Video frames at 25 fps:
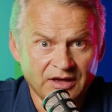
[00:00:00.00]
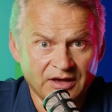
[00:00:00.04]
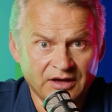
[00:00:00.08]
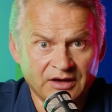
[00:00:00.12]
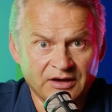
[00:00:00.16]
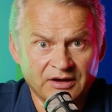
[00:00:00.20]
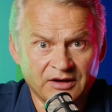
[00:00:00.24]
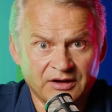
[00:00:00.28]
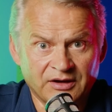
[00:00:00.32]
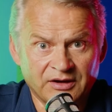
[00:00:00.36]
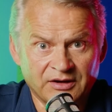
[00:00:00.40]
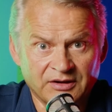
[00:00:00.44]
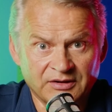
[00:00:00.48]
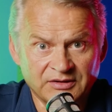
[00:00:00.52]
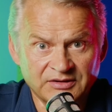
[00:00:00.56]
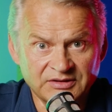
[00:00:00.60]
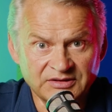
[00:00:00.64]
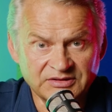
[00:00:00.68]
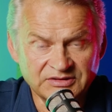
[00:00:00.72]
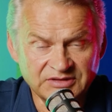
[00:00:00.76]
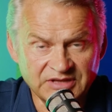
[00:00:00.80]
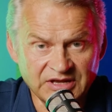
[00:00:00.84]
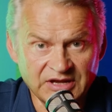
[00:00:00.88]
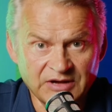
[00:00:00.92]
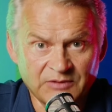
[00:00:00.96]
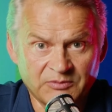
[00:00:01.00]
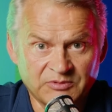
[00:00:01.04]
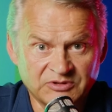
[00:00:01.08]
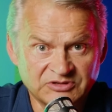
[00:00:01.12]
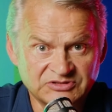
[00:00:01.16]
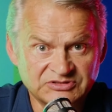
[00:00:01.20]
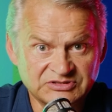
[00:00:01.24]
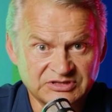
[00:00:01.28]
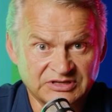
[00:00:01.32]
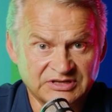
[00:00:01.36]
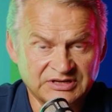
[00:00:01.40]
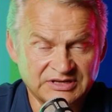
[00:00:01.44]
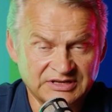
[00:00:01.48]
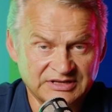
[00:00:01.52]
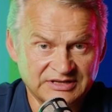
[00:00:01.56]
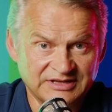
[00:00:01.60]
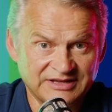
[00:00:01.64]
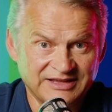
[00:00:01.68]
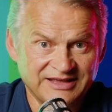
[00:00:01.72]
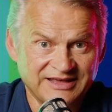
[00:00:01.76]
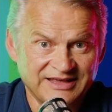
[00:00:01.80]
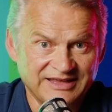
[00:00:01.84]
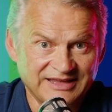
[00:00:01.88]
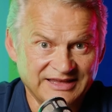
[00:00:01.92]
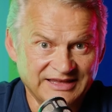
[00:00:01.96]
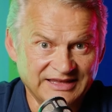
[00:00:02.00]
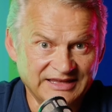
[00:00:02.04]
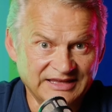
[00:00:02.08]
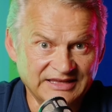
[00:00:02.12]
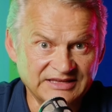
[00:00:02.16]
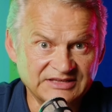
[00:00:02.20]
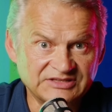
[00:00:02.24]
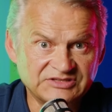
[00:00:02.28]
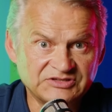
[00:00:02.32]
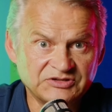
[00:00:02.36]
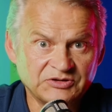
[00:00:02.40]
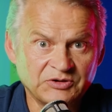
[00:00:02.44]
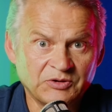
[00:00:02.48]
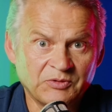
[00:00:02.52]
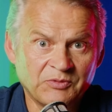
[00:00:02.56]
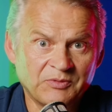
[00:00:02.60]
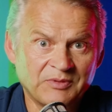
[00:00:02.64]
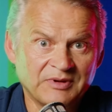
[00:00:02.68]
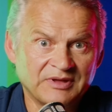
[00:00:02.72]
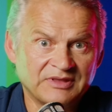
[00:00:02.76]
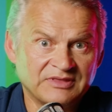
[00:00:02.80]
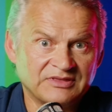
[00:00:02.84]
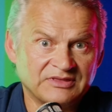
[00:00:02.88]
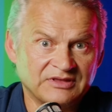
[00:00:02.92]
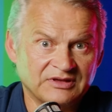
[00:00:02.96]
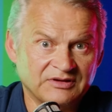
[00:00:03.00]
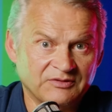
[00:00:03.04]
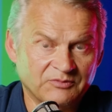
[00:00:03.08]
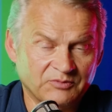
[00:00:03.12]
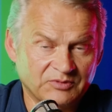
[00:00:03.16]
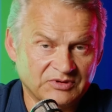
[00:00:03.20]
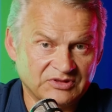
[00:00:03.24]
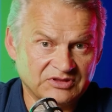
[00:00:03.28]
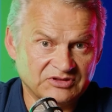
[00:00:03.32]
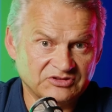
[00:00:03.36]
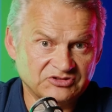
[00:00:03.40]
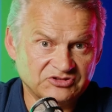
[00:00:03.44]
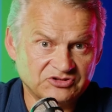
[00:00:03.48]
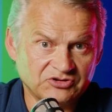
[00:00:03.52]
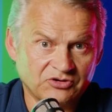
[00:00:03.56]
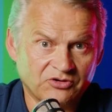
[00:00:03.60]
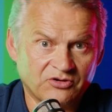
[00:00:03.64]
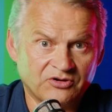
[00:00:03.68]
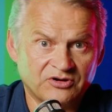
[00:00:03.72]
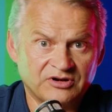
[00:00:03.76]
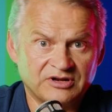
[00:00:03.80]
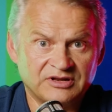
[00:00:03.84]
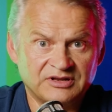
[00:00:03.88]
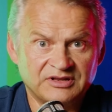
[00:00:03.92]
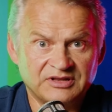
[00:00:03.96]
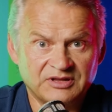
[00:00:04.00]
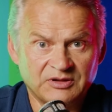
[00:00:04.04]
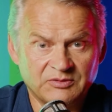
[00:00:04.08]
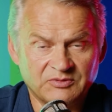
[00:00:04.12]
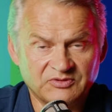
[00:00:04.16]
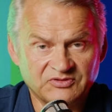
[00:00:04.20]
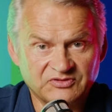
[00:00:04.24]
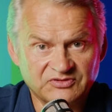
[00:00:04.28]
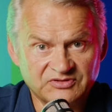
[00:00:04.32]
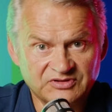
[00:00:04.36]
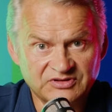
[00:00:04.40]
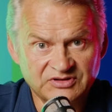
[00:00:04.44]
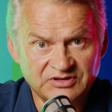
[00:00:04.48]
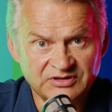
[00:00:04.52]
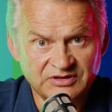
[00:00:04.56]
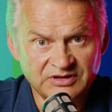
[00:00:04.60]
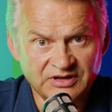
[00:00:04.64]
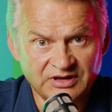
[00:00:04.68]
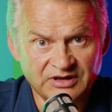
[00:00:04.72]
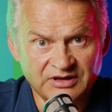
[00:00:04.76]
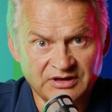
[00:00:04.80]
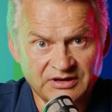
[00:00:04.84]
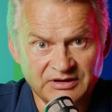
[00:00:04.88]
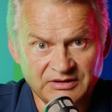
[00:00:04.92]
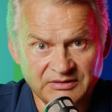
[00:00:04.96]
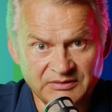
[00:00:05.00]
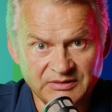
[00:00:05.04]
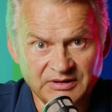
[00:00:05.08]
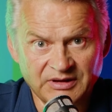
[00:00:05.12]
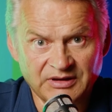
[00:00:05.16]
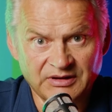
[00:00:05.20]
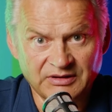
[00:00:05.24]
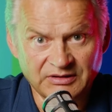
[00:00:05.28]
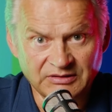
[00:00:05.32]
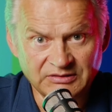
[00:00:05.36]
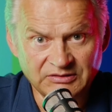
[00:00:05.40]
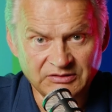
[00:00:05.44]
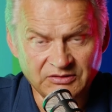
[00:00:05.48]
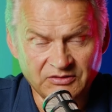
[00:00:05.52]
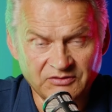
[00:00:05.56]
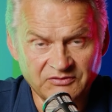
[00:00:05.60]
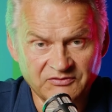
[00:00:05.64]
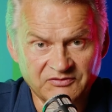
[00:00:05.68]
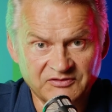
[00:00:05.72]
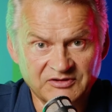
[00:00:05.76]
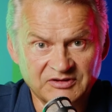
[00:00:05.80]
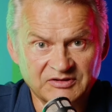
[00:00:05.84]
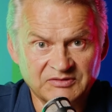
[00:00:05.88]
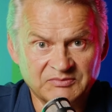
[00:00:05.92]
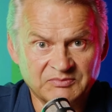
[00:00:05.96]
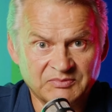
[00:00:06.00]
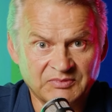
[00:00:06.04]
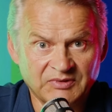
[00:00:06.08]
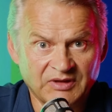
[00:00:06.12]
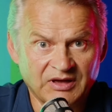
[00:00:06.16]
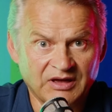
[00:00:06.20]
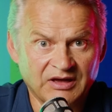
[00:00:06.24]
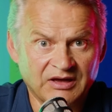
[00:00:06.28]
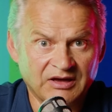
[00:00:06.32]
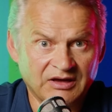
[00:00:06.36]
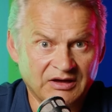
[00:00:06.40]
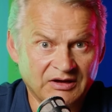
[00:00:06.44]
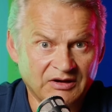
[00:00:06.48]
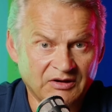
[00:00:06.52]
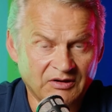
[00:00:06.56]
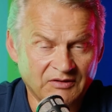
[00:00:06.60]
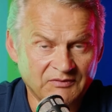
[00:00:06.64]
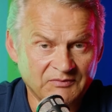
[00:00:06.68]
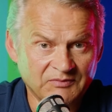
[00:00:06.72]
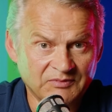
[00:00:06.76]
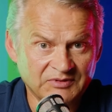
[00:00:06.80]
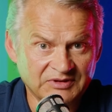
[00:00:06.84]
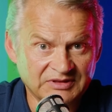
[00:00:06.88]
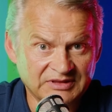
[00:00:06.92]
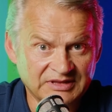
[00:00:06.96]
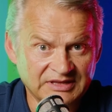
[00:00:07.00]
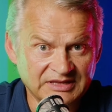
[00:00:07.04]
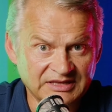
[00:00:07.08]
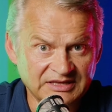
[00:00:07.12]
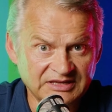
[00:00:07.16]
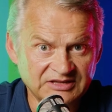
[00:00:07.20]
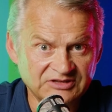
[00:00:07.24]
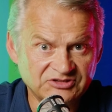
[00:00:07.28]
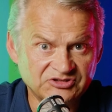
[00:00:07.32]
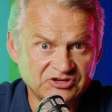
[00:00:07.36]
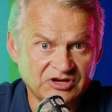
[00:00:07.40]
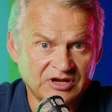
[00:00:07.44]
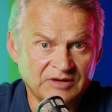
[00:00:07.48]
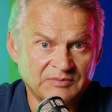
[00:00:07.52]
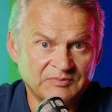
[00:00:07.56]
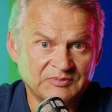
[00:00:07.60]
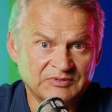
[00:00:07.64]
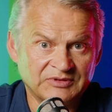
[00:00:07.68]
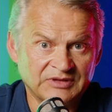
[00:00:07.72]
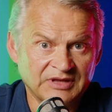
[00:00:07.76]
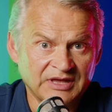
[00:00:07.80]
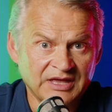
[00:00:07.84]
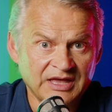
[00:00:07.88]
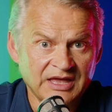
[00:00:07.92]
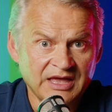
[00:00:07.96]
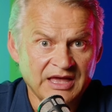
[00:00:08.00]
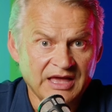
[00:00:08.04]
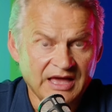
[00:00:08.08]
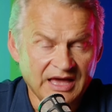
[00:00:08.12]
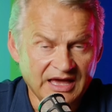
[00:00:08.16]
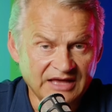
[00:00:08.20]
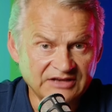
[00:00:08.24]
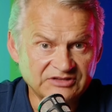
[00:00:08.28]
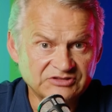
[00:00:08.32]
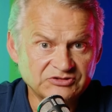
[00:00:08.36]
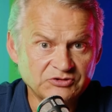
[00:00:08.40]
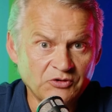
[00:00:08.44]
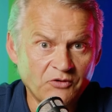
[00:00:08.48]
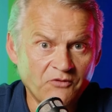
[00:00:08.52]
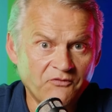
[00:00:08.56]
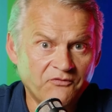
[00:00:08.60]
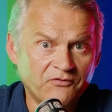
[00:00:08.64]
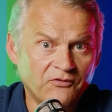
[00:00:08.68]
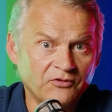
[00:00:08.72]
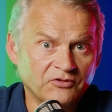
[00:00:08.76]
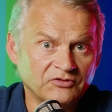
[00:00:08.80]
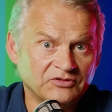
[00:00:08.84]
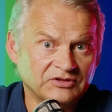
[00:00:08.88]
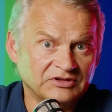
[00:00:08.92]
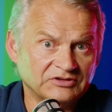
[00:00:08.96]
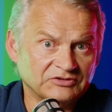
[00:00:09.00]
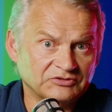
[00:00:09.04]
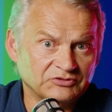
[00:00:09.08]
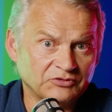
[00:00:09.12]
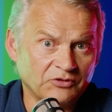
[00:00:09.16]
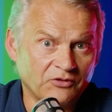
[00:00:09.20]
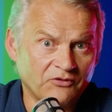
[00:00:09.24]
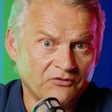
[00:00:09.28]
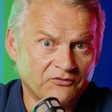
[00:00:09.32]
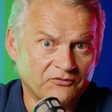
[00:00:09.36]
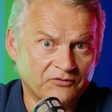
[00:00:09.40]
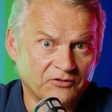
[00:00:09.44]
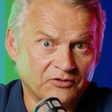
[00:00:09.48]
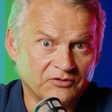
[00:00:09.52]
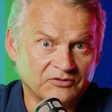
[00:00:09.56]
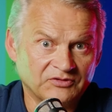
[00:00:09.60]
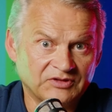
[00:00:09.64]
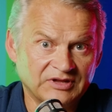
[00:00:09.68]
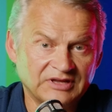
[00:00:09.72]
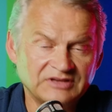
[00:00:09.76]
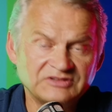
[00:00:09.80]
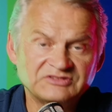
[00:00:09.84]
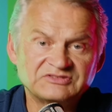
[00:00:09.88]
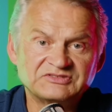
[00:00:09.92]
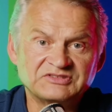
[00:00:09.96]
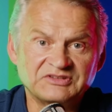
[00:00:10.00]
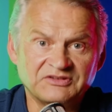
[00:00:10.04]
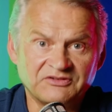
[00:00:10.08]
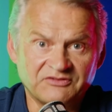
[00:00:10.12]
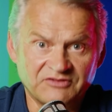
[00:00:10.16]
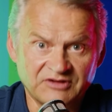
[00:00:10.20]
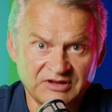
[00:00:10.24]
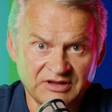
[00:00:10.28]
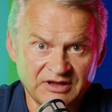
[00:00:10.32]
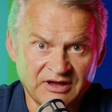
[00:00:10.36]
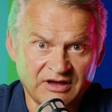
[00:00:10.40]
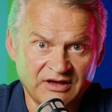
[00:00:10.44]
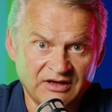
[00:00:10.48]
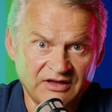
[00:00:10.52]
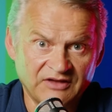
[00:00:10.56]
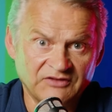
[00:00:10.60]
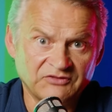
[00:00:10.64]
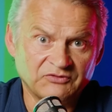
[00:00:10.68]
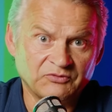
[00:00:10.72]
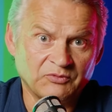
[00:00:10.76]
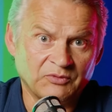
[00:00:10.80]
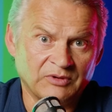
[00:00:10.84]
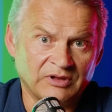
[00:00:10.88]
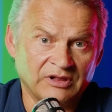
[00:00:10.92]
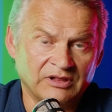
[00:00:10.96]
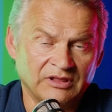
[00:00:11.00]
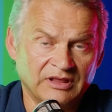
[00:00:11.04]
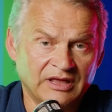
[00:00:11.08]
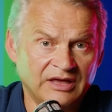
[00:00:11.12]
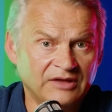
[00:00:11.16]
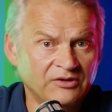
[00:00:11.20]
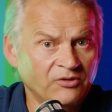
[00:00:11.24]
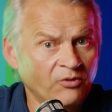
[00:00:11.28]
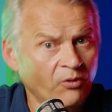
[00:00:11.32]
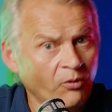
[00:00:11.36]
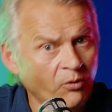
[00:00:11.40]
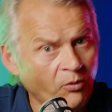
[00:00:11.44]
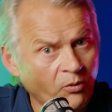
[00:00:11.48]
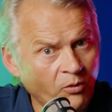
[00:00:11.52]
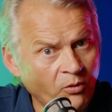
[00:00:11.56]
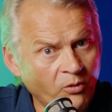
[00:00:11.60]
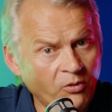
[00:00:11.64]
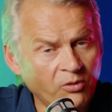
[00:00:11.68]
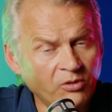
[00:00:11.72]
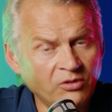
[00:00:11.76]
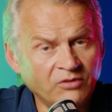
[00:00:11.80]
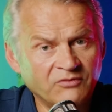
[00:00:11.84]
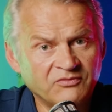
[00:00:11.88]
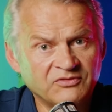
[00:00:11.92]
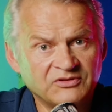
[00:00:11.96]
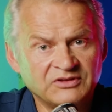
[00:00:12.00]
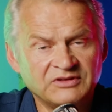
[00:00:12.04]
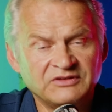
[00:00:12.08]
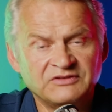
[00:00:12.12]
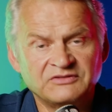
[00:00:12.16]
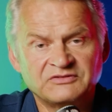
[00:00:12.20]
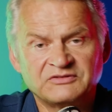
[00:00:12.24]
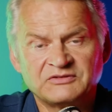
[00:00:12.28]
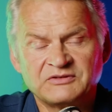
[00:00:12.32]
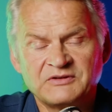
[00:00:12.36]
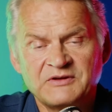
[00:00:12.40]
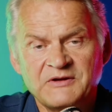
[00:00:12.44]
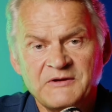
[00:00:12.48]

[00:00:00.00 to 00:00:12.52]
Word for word: uh, there was an issue with uh, with the Jordan. There was an, uh, a conflict uh, with Egypt, and so forth and so forth, and Syria as well. And all of these